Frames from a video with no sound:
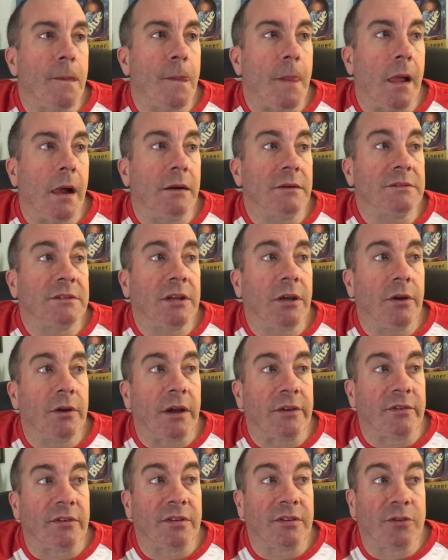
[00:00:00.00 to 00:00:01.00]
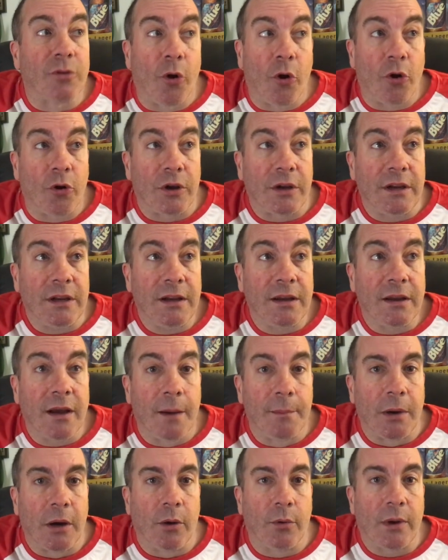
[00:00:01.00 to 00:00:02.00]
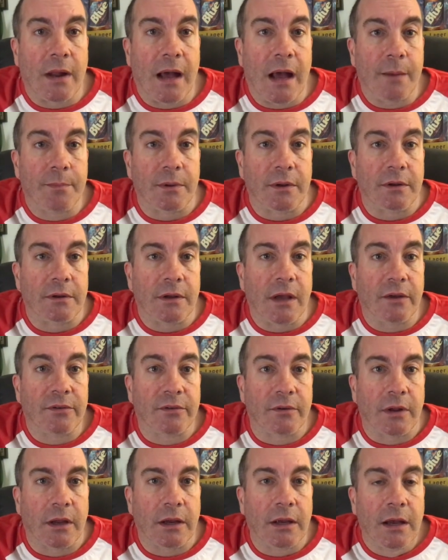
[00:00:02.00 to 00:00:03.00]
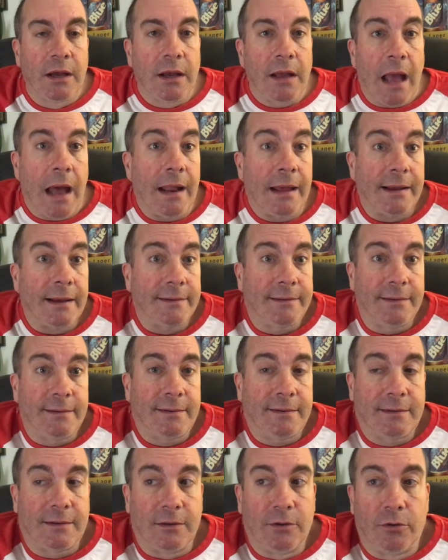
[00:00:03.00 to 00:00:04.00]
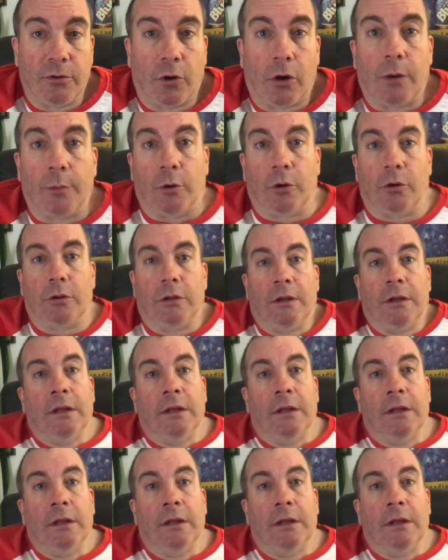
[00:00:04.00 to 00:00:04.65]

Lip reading: I was telling you guys a story about what happened yesterday, and I guess this is the new normal.